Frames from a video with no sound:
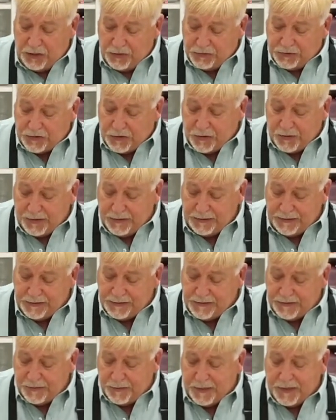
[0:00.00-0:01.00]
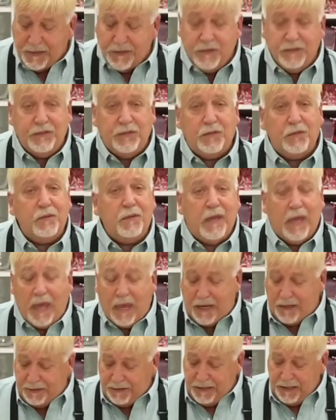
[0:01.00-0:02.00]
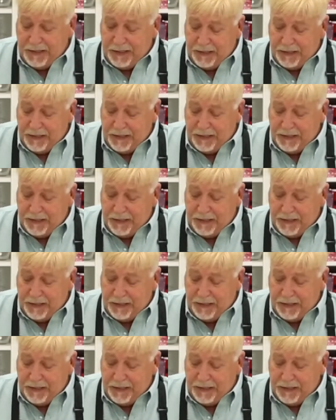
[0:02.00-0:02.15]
So an easy way to do that